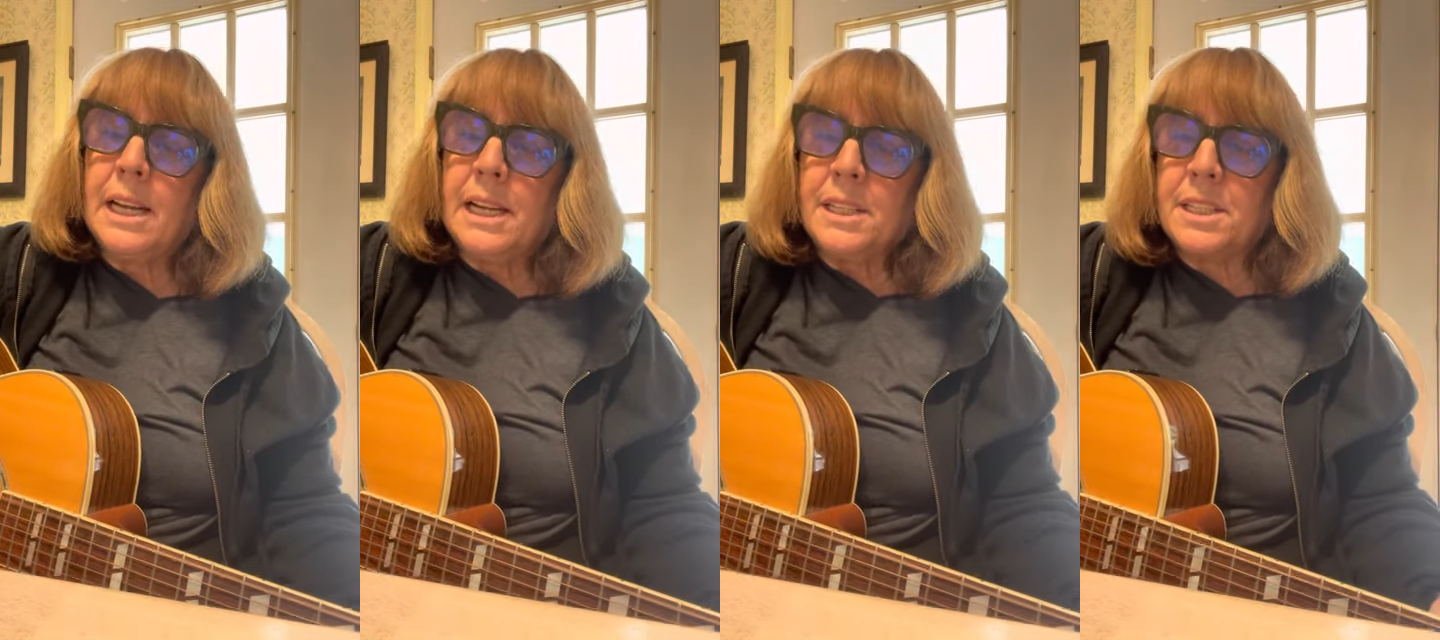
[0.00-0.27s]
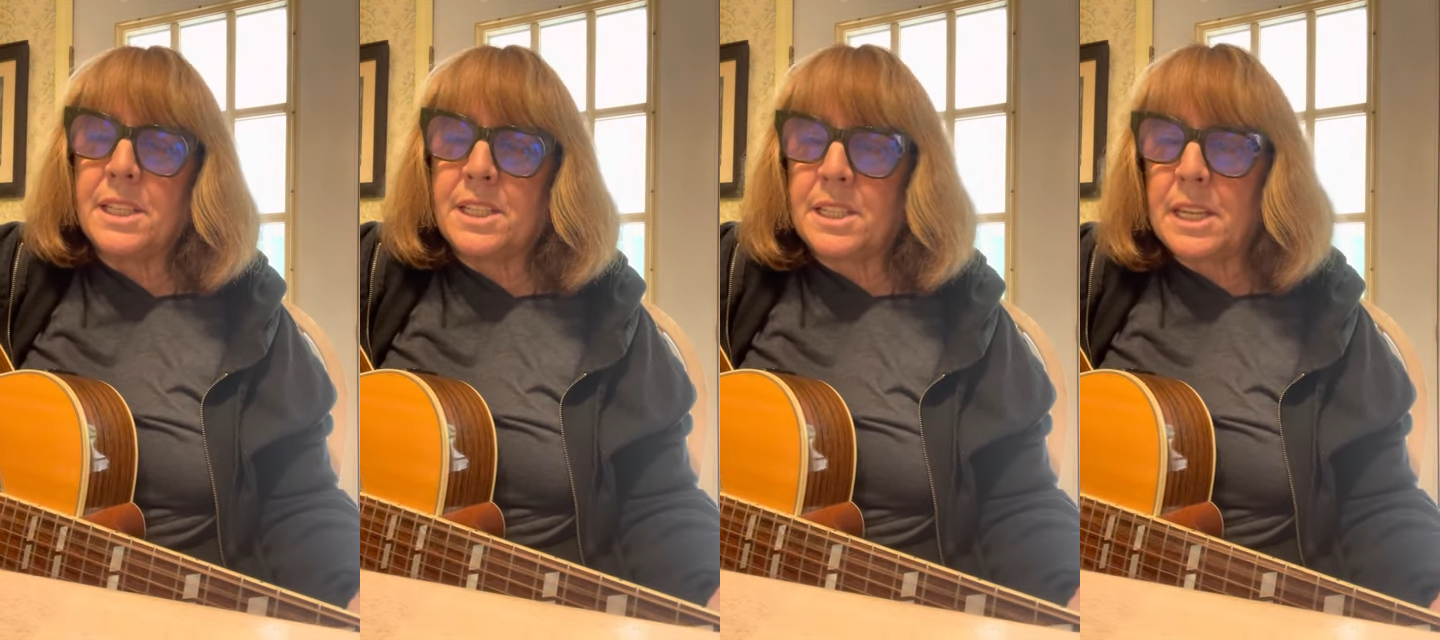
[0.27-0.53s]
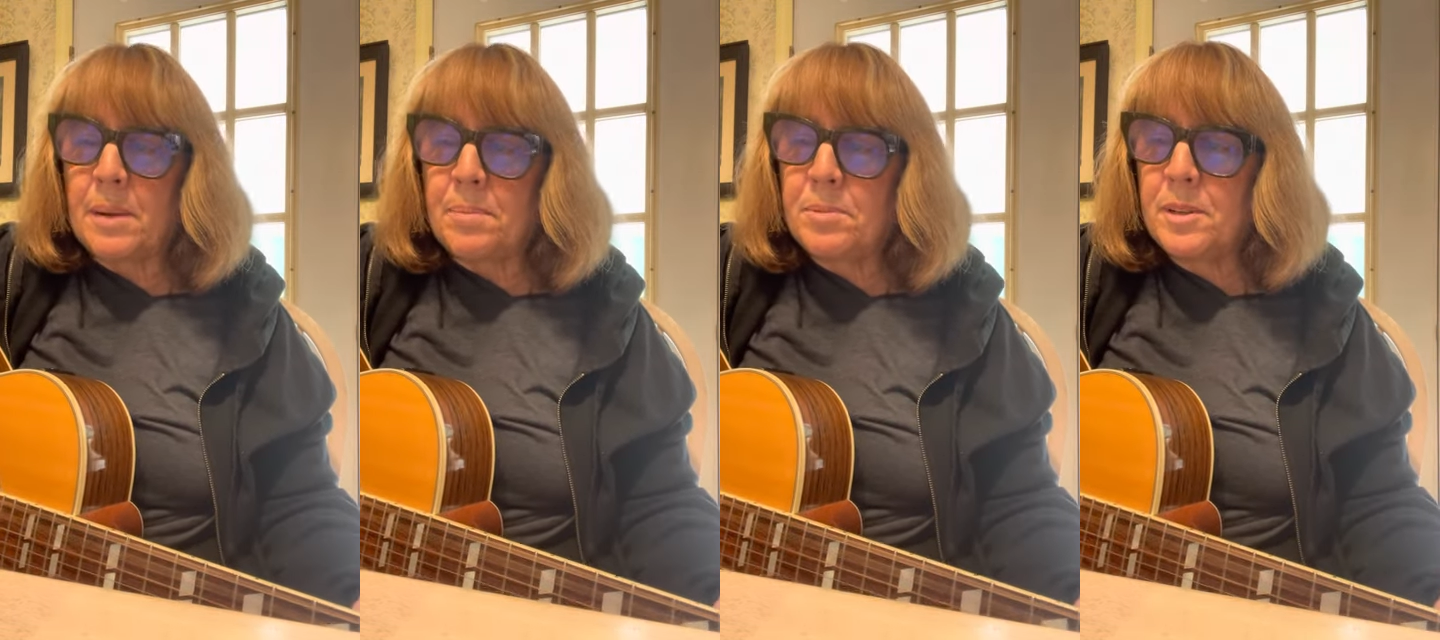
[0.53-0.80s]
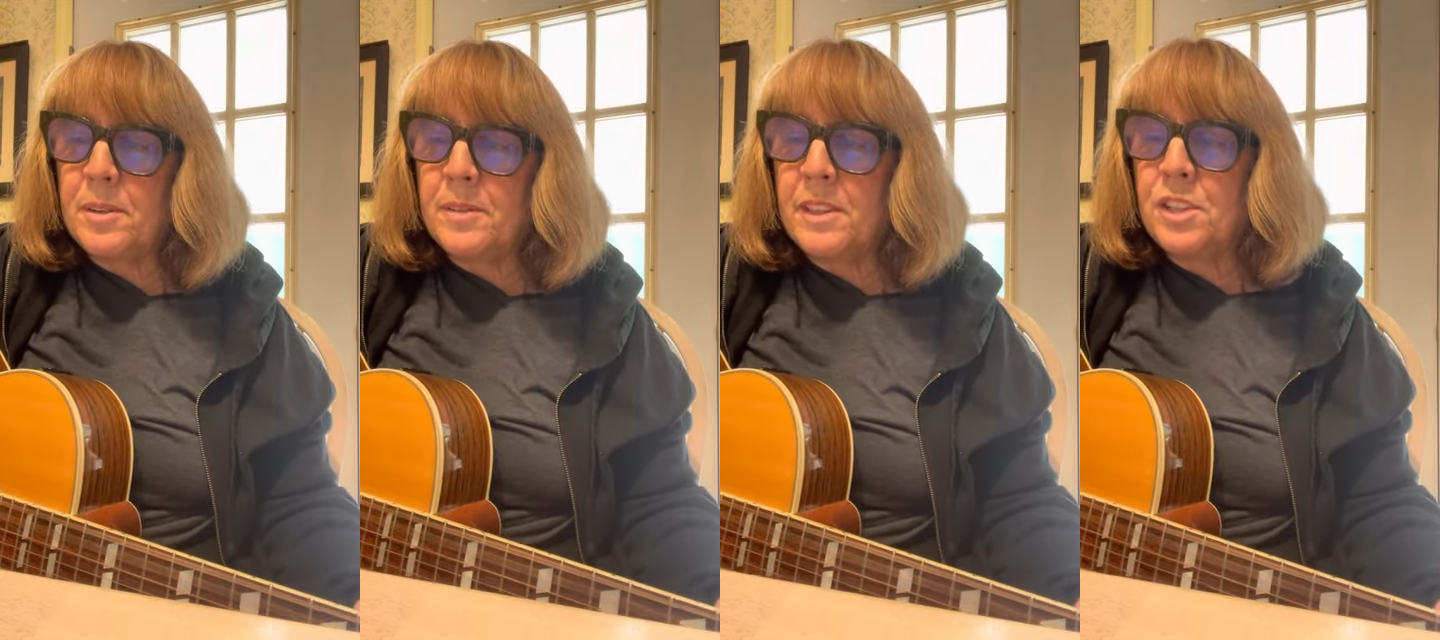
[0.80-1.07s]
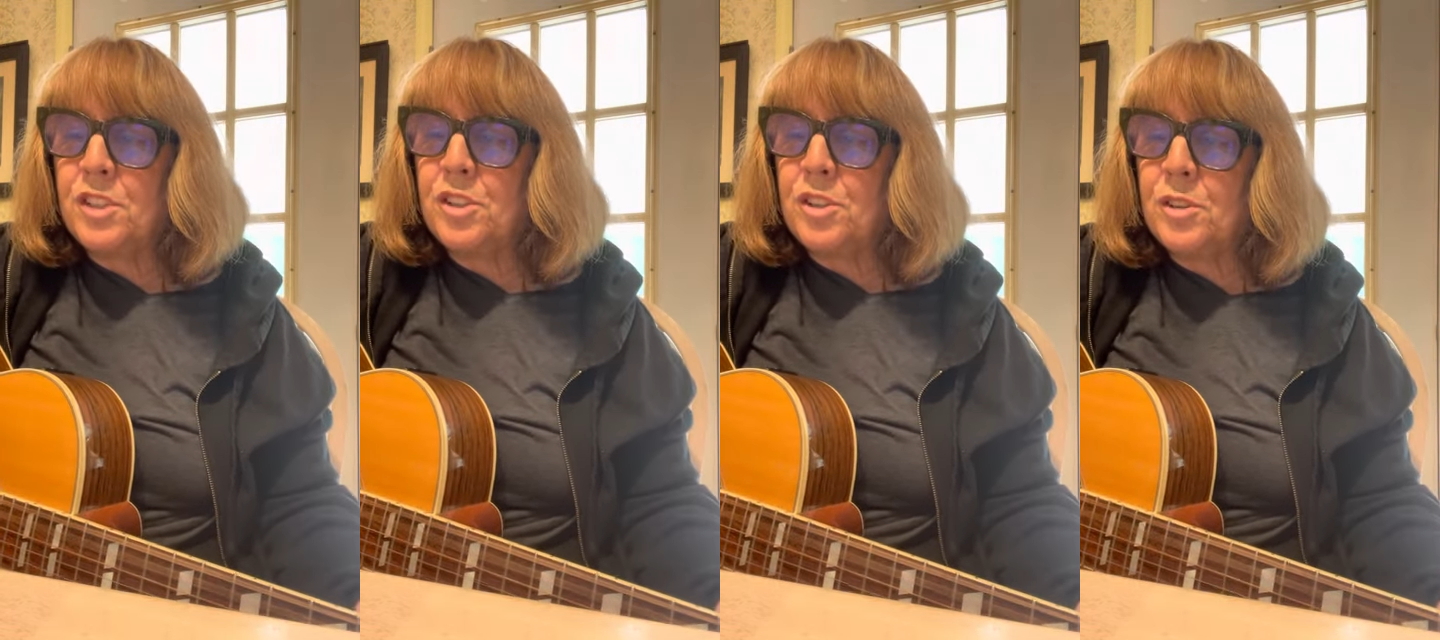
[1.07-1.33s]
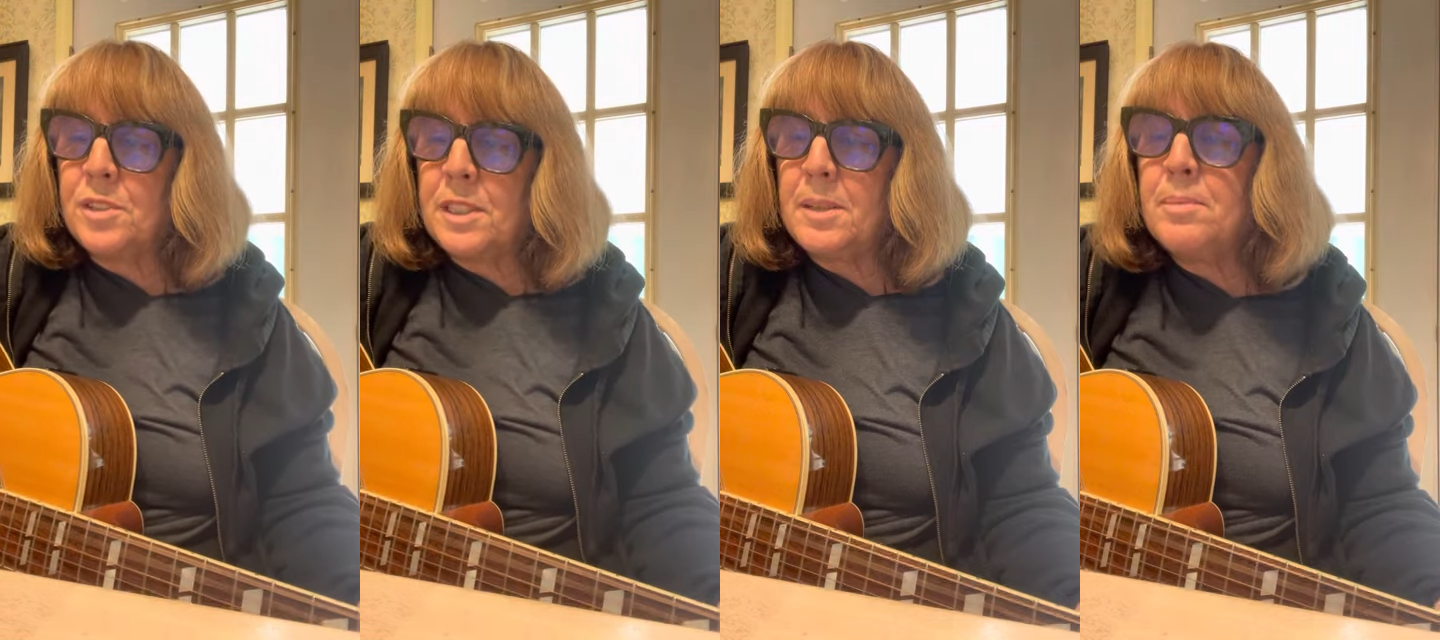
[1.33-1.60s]
Deception of the
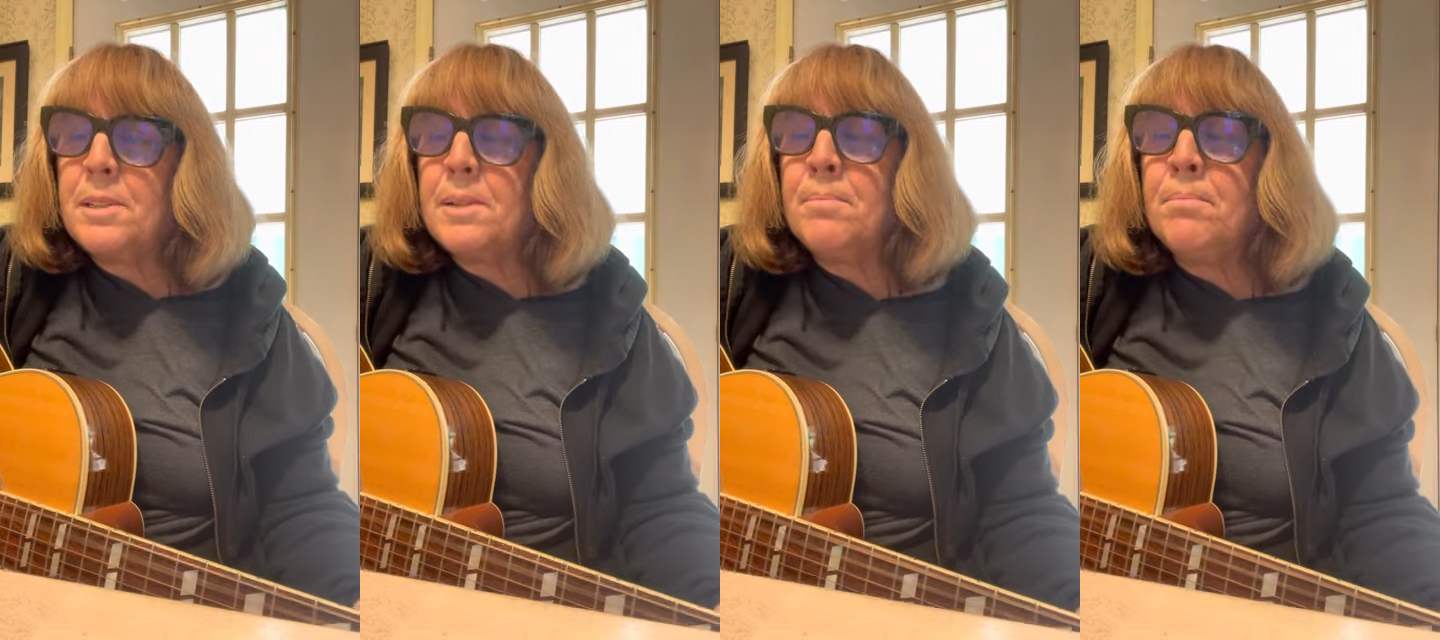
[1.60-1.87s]
truth seems